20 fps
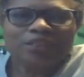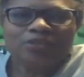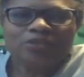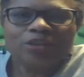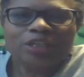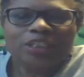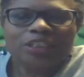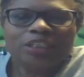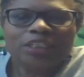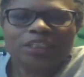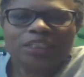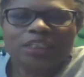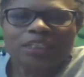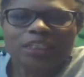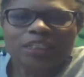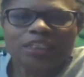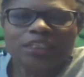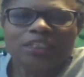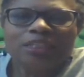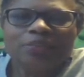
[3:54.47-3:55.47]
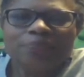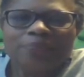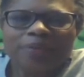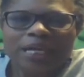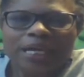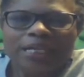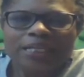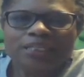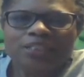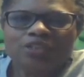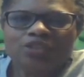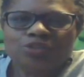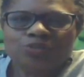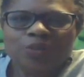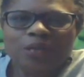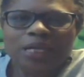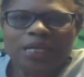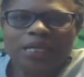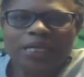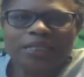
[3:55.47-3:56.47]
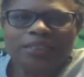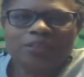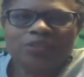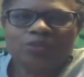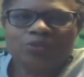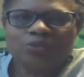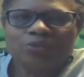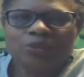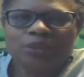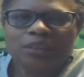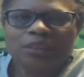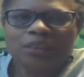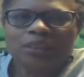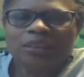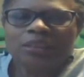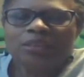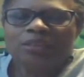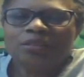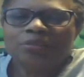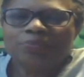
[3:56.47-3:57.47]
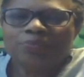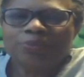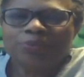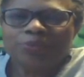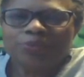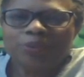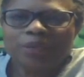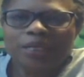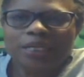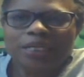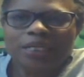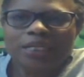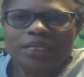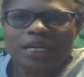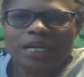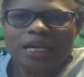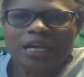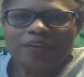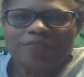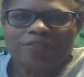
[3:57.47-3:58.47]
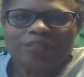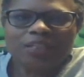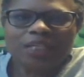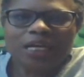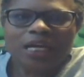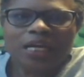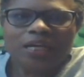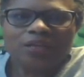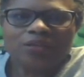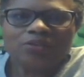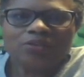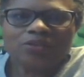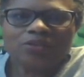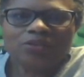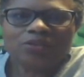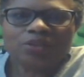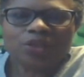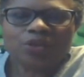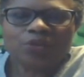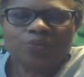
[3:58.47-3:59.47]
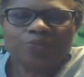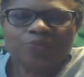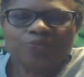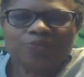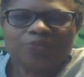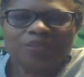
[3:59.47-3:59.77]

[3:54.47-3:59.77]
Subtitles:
started, did anybody try doing the pureed avocado soap